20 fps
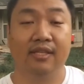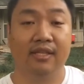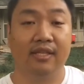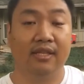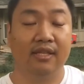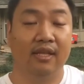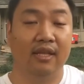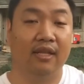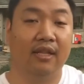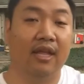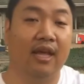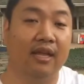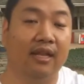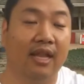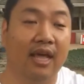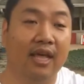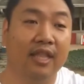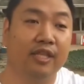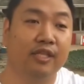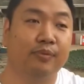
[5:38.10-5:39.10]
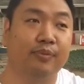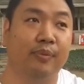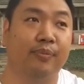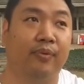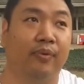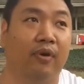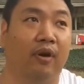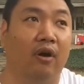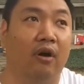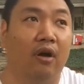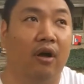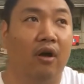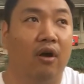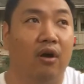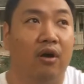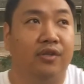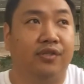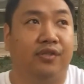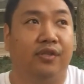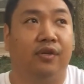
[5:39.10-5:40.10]
A lot of these people are
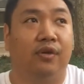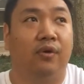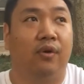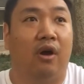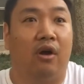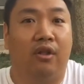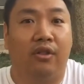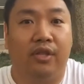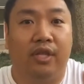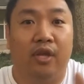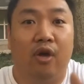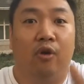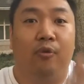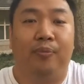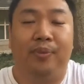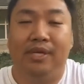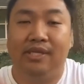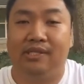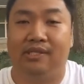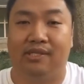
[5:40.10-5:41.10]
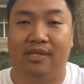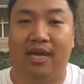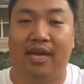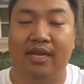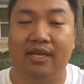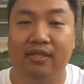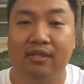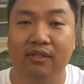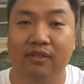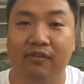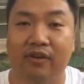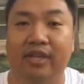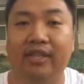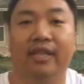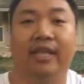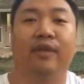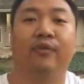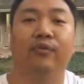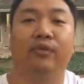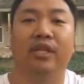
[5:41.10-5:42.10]
also on the obese side, right?
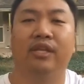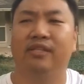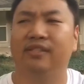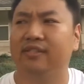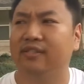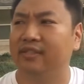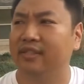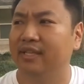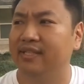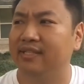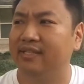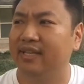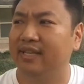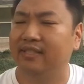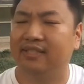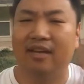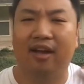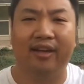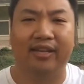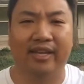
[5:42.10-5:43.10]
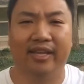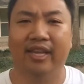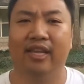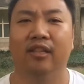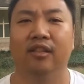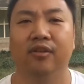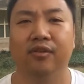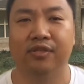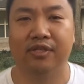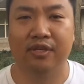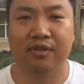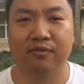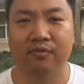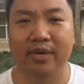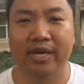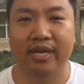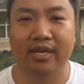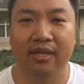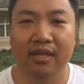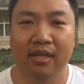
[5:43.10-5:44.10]
They say, "Doc, I can't lose any
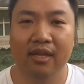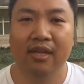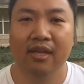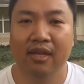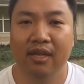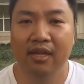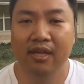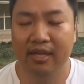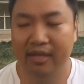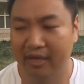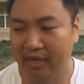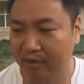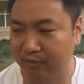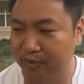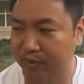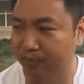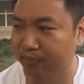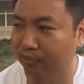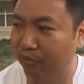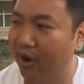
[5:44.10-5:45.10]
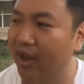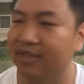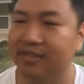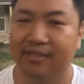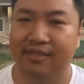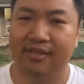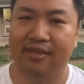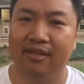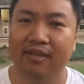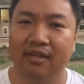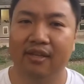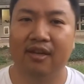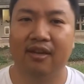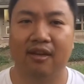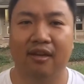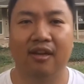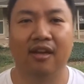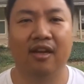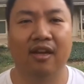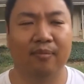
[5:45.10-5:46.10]
weight. You know, I'm depressed,
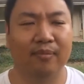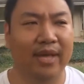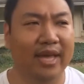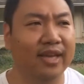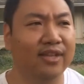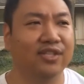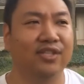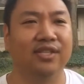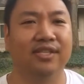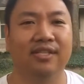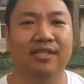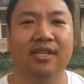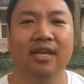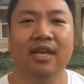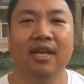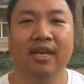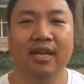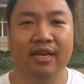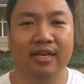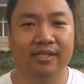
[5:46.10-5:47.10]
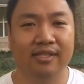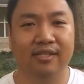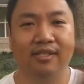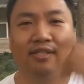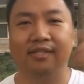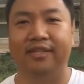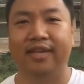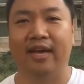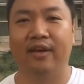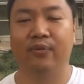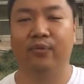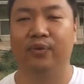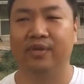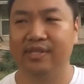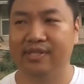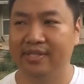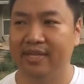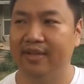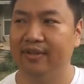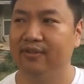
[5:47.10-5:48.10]
I'm anxious," and it's just a downward
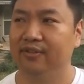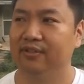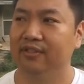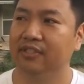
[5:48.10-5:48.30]
cycle.